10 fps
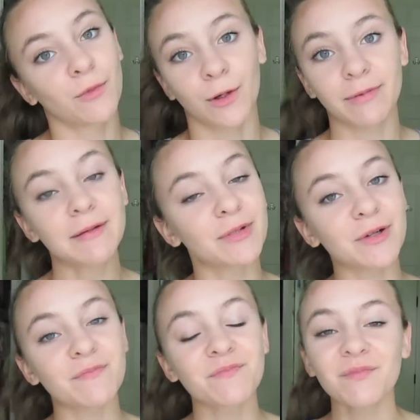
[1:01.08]
more
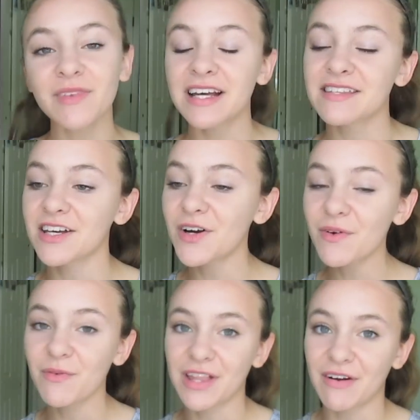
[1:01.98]
people.
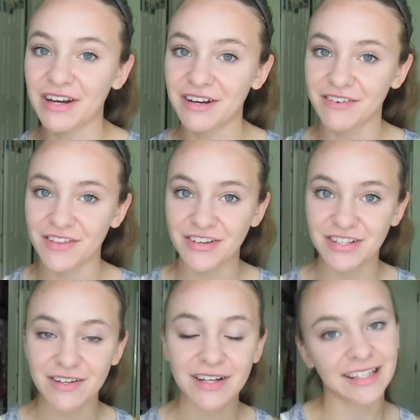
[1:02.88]
So without any further
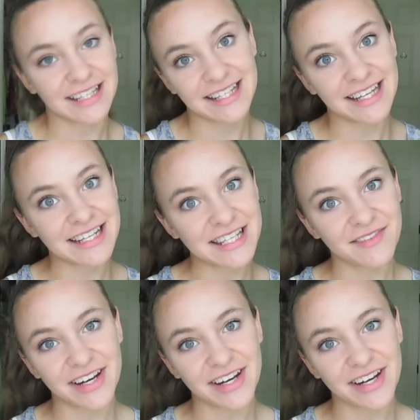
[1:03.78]
ado, let's get into the